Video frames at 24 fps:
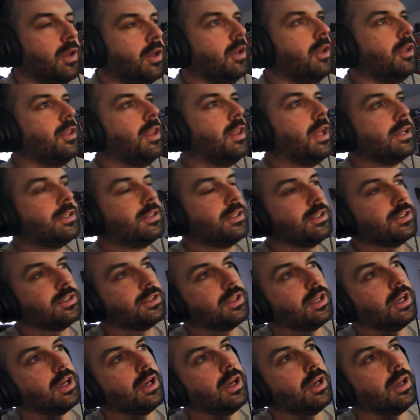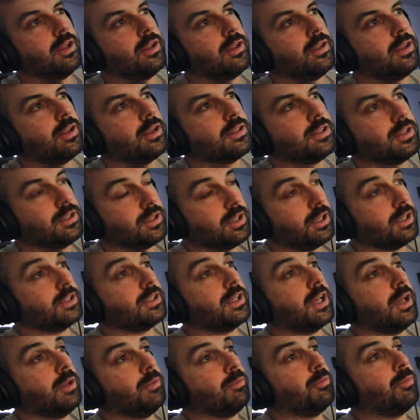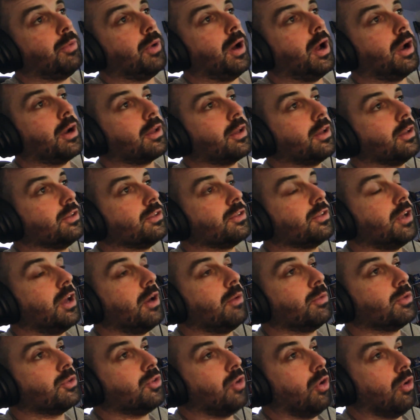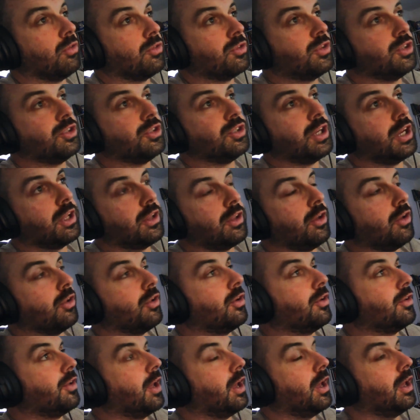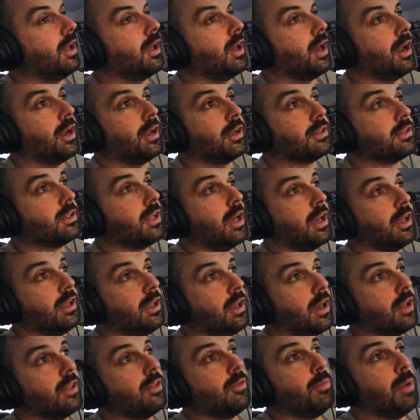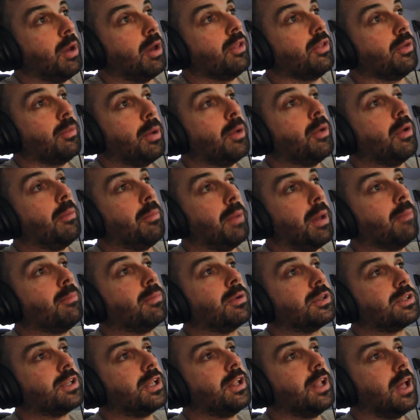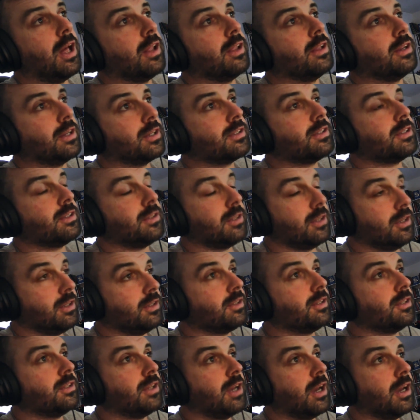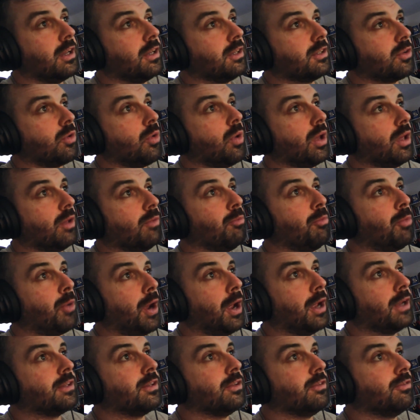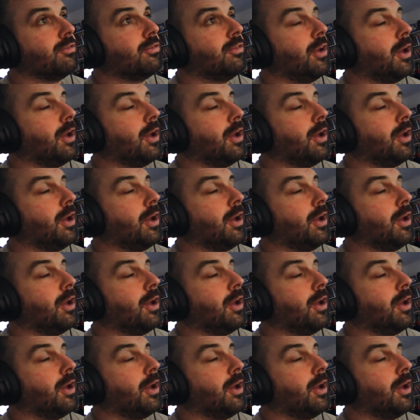This is the exciting part, because I was talking to Jake the other day, and it's like, the amount of members in that Elite Society is quite impressive.